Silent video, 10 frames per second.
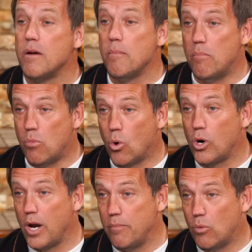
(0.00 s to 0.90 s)
more
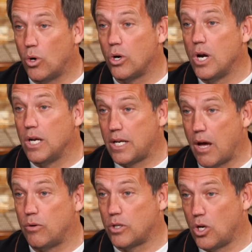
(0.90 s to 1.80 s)
and more
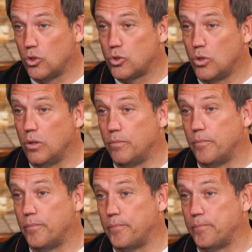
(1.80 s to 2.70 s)
countercultural.
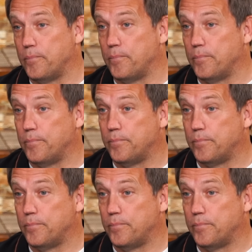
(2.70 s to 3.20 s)
You know, one of those tough